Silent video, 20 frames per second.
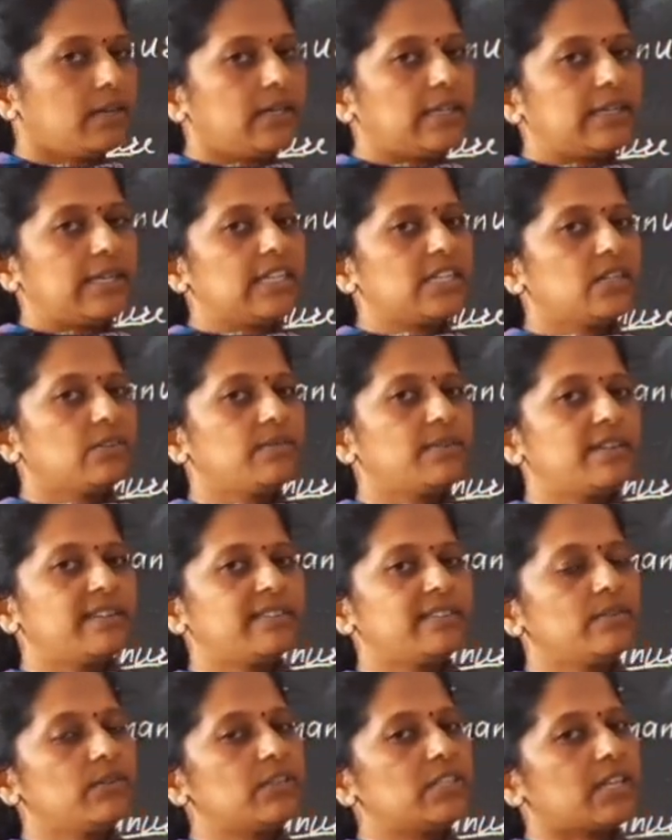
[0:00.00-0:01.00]
dictation
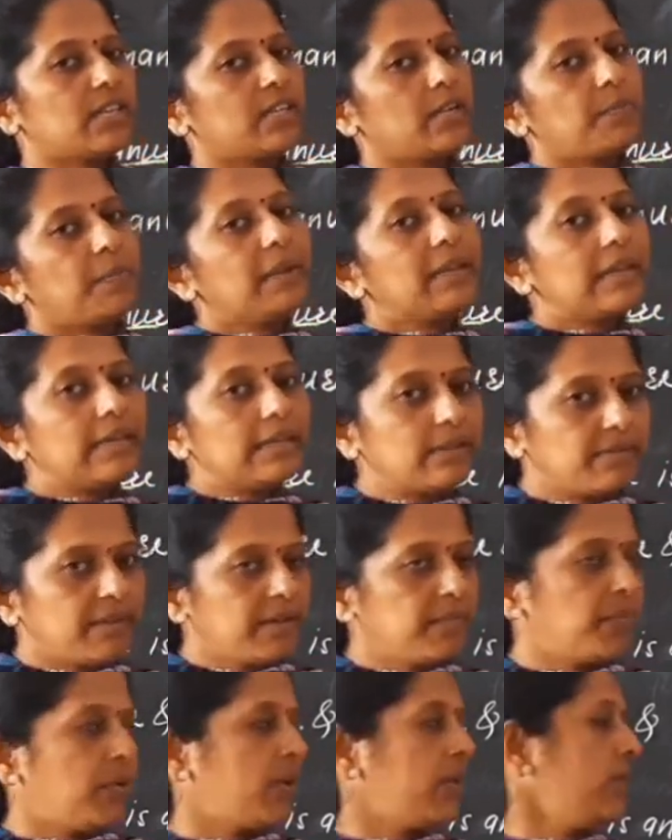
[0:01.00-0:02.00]
words which are difficult
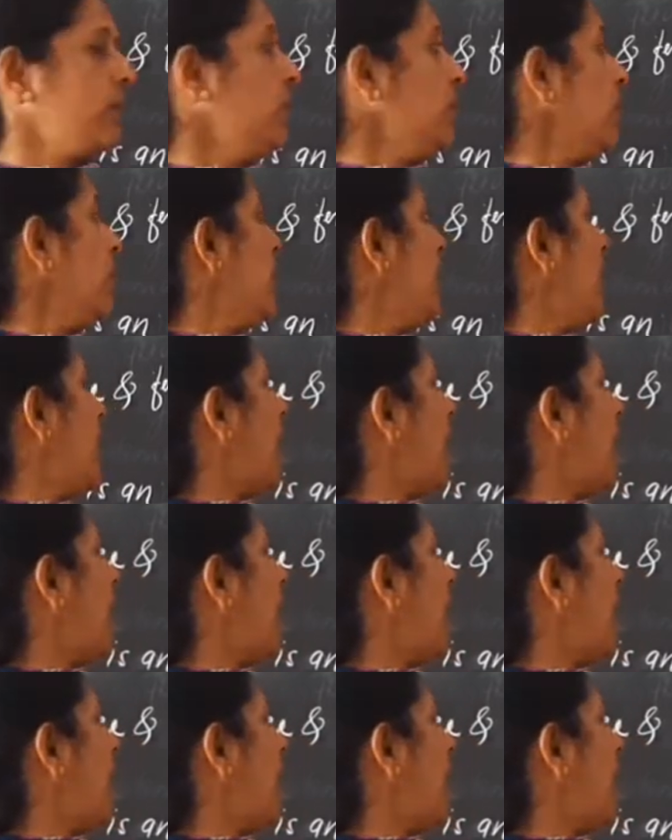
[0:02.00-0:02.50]
one for you,